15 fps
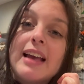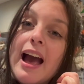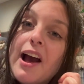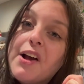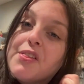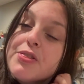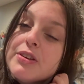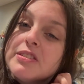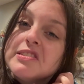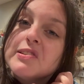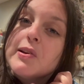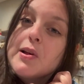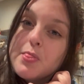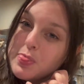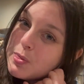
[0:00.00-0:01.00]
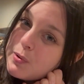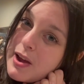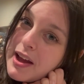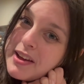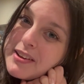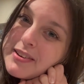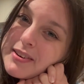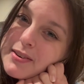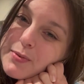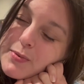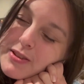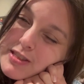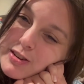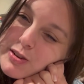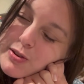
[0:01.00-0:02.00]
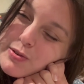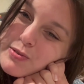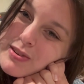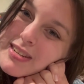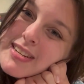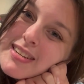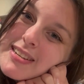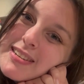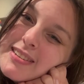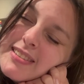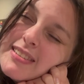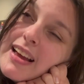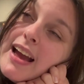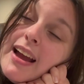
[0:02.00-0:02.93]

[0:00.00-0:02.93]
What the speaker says: at Thistleandthreadyt with 2 Ds.